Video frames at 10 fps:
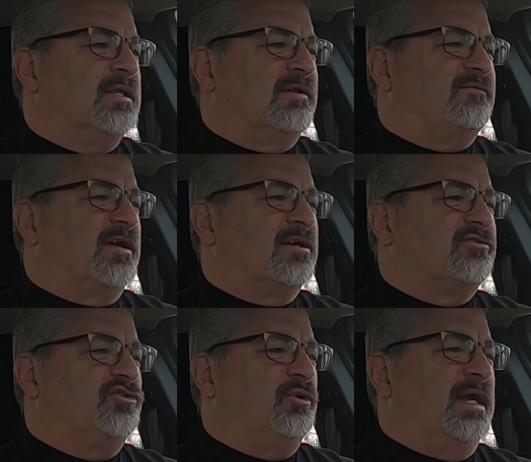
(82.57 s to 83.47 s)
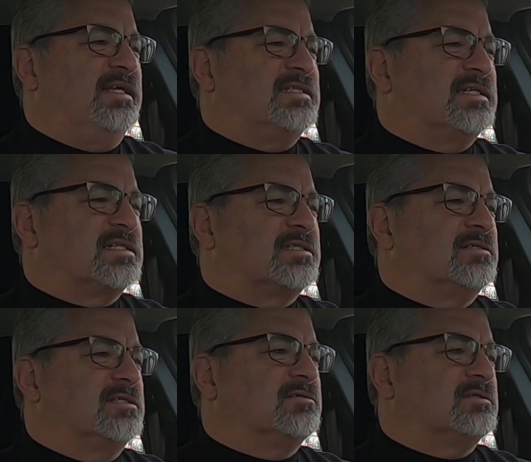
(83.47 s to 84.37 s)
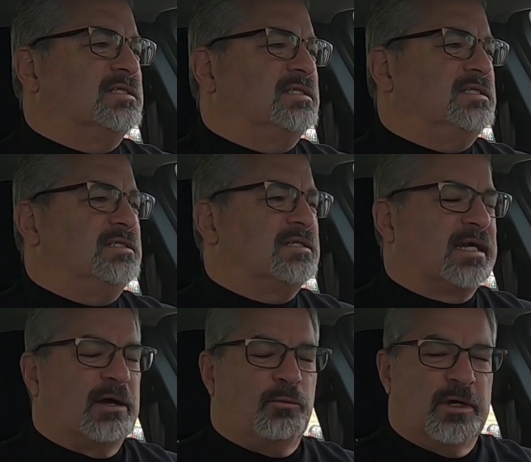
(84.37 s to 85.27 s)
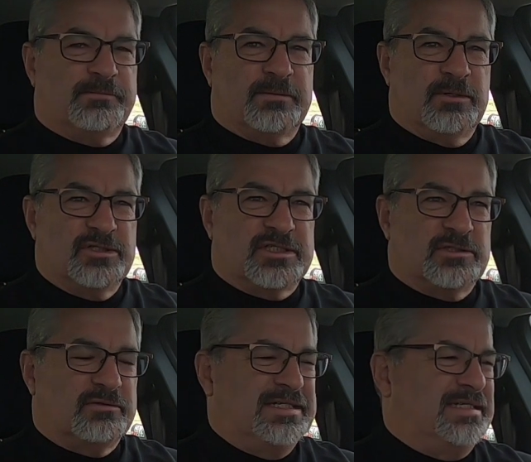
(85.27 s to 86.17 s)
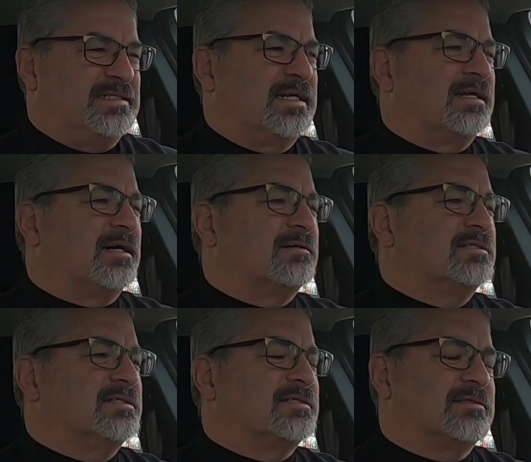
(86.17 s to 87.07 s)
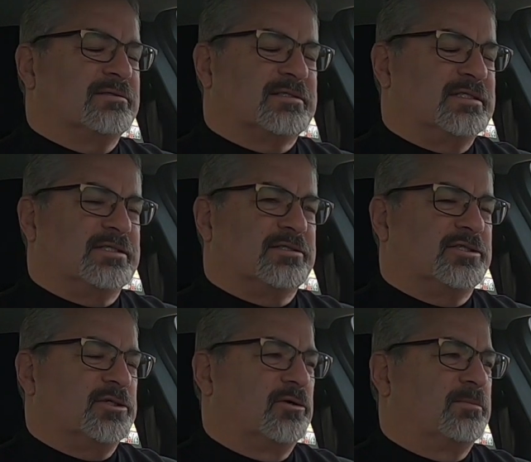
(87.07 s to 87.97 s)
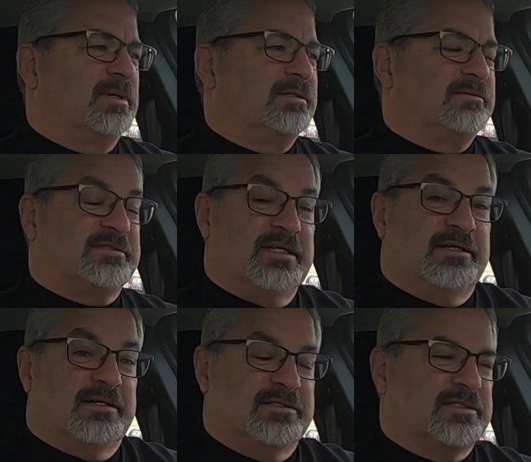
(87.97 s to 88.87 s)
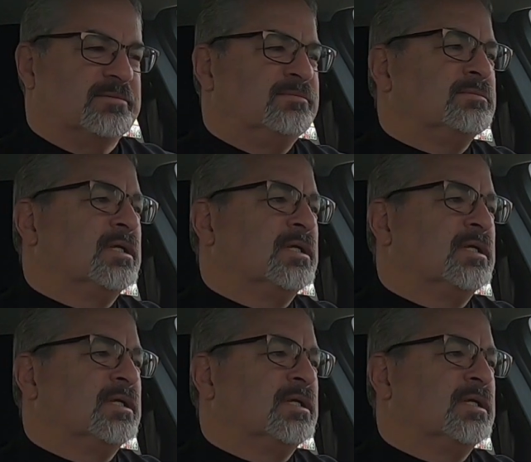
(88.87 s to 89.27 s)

Net fare, $286.33. I got one promotion, only $10. Those things are a joke, but it's $10.